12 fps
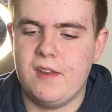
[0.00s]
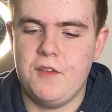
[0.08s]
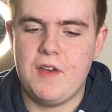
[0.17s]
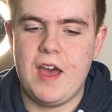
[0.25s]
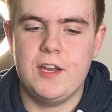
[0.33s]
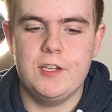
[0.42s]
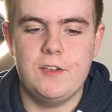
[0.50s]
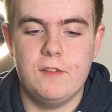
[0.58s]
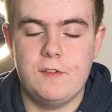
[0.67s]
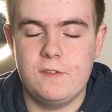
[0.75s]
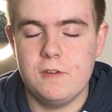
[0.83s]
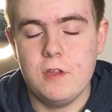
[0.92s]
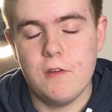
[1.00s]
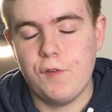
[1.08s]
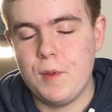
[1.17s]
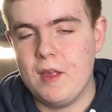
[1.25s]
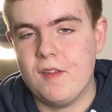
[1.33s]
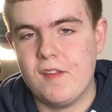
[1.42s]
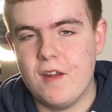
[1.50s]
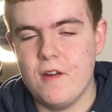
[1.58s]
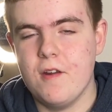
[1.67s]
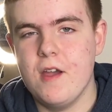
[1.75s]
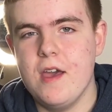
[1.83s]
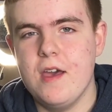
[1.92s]
that I've added to the studio space
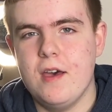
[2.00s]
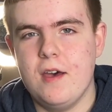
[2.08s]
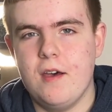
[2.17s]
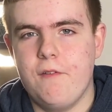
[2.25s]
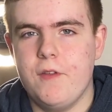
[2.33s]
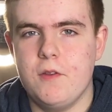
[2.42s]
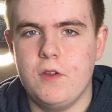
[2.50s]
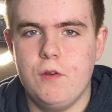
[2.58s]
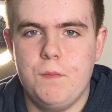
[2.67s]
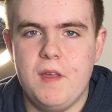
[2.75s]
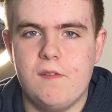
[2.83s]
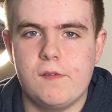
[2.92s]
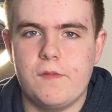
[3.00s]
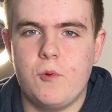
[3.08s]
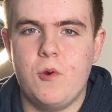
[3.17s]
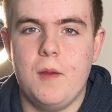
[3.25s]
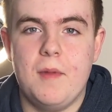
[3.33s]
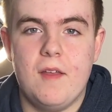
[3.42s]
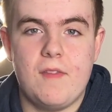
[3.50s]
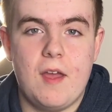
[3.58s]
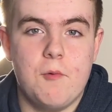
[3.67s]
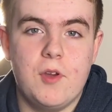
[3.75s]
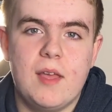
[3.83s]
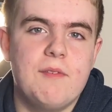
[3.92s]
here, a few new pieces of equipment
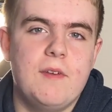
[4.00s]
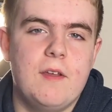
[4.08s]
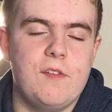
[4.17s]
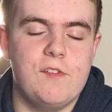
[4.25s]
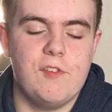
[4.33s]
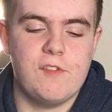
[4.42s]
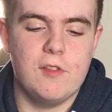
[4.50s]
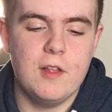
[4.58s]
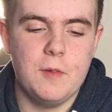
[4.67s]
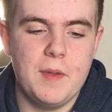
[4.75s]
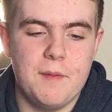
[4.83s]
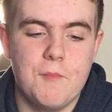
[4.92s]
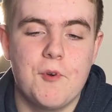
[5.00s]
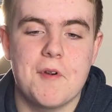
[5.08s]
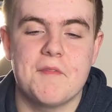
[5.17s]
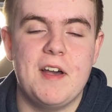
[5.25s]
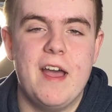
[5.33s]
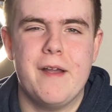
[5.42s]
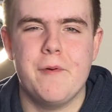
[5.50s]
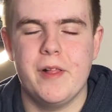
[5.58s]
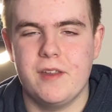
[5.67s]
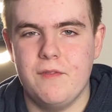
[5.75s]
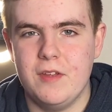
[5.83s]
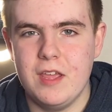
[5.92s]
that will give us just a little bit more of a high
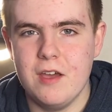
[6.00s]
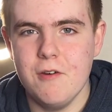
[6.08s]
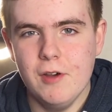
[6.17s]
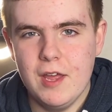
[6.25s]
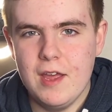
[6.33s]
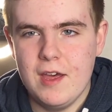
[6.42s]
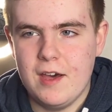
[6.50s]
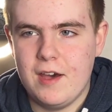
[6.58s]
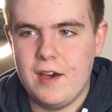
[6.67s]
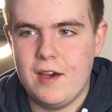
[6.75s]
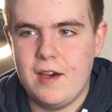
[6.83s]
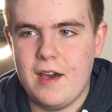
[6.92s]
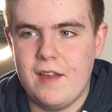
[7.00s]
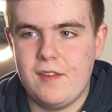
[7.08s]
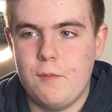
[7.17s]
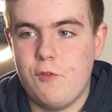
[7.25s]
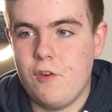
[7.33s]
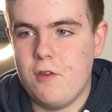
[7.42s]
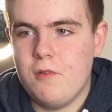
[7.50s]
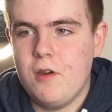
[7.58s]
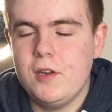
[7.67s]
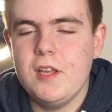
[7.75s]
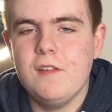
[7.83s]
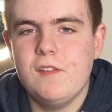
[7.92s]
quality video. Uh, as I'm sure you
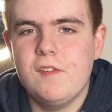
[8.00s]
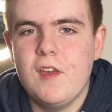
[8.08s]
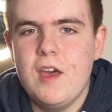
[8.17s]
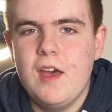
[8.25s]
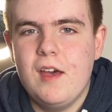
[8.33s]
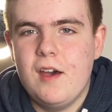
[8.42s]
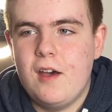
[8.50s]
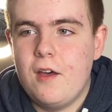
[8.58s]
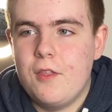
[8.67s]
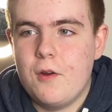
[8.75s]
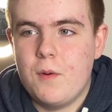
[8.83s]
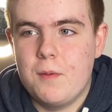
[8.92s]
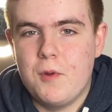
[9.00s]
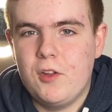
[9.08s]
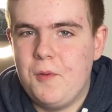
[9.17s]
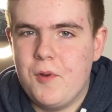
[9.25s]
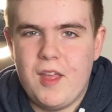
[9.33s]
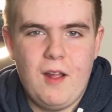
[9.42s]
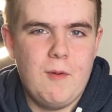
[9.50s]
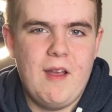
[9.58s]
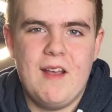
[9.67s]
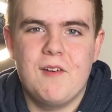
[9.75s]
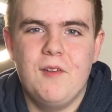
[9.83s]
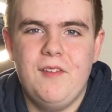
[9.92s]
noticed, uh, there were multiple camera
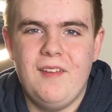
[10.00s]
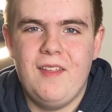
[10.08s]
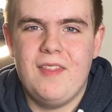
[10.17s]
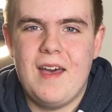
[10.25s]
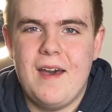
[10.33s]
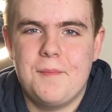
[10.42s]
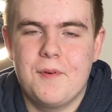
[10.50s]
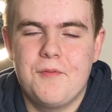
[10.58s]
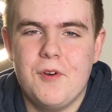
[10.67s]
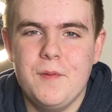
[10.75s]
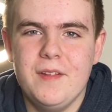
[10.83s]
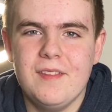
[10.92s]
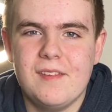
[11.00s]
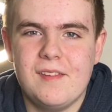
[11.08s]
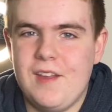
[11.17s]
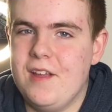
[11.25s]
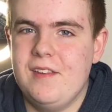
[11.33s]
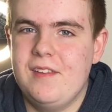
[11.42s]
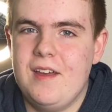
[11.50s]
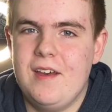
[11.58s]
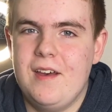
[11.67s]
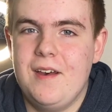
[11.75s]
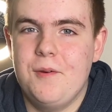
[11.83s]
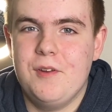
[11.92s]
angles in that performance, and
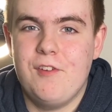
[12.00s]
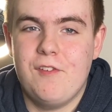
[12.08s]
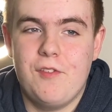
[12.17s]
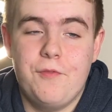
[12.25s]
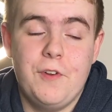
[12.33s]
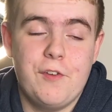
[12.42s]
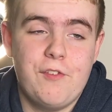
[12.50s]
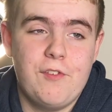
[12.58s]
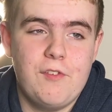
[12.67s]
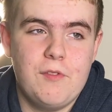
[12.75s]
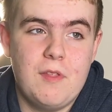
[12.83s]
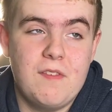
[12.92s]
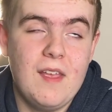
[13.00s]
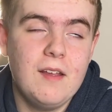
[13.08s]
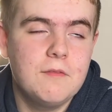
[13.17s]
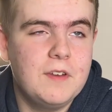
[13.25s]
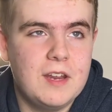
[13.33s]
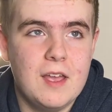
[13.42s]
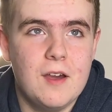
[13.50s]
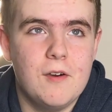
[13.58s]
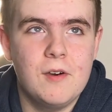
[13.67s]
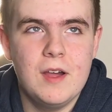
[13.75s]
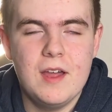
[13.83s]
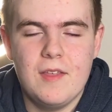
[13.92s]
uh, which is the first, the second
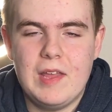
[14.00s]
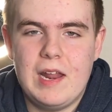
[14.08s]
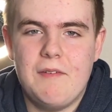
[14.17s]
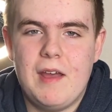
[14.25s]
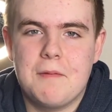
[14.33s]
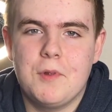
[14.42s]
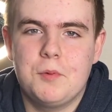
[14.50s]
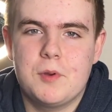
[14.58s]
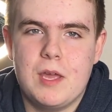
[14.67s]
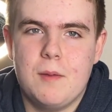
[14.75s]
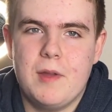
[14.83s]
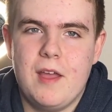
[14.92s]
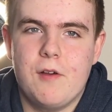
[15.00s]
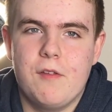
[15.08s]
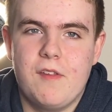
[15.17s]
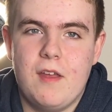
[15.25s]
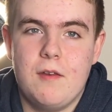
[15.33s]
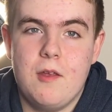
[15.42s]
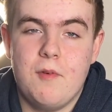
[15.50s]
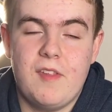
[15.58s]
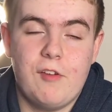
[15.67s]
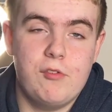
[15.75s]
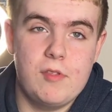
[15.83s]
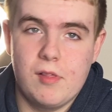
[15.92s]
video that I've had multiple camera angles in. It was
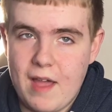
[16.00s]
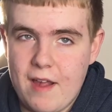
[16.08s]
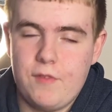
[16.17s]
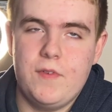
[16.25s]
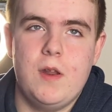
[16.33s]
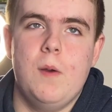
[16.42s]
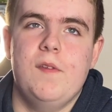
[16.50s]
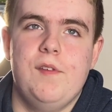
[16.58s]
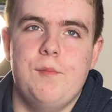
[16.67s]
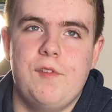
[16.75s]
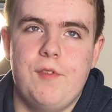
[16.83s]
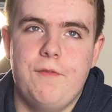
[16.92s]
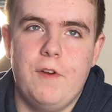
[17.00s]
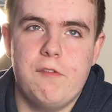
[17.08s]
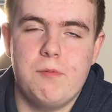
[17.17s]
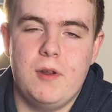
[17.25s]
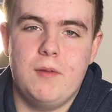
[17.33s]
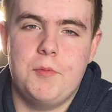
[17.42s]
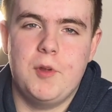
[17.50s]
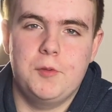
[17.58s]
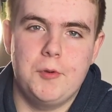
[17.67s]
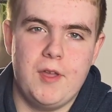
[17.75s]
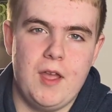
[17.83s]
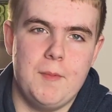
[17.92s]
actually the last video I was in was the first one with
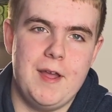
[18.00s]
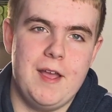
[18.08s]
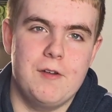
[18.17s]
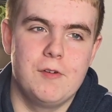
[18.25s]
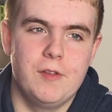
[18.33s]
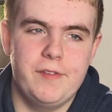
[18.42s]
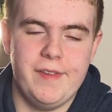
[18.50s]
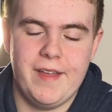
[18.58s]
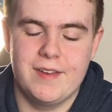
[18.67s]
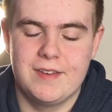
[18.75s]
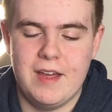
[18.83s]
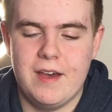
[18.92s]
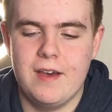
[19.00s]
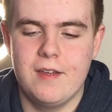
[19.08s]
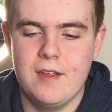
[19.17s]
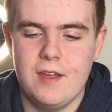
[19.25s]
multiple camera angles, and uh,